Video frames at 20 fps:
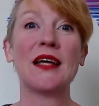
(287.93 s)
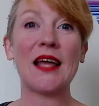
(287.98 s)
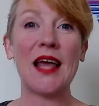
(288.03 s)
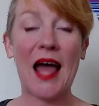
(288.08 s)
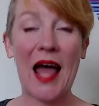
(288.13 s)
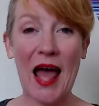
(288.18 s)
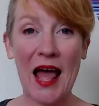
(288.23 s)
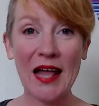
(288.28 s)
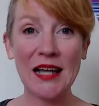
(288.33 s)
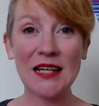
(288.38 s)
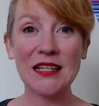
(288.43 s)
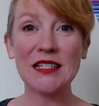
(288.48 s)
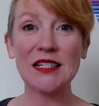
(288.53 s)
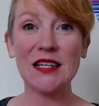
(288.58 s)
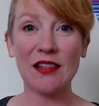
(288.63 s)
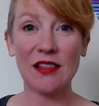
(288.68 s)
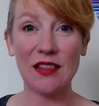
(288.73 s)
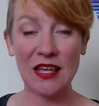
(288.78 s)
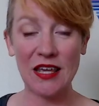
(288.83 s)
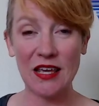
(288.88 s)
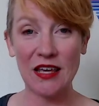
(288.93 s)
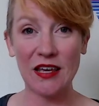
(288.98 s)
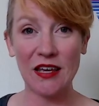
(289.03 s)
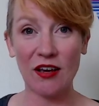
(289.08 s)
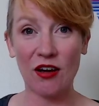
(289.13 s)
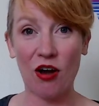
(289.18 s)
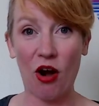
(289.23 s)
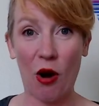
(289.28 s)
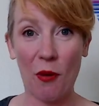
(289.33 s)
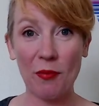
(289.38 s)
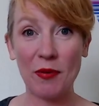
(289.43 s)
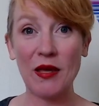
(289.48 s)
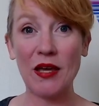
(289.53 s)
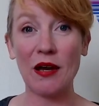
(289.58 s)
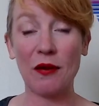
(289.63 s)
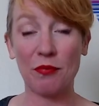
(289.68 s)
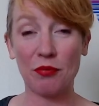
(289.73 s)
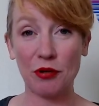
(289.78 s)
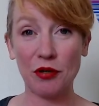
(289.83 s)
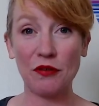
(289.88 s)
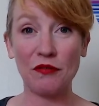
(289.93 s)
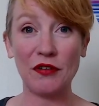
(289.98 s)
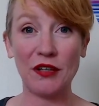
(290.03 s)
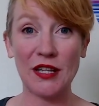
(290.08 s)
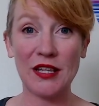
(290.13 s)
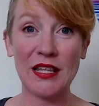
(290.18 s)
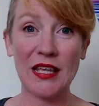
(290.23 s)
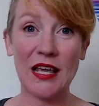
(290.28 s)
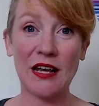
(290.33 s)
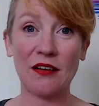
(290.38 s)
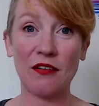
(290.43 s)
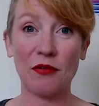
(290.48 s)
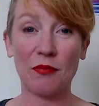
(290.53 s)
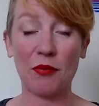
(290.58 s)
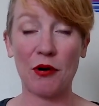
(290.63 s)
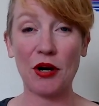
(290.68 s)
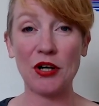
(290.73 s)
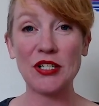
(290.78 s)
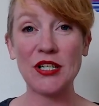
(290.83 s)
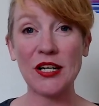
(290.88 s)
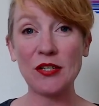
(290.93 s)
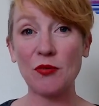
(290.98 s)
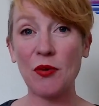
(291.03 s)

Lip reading: and the copy approval at the end of the project,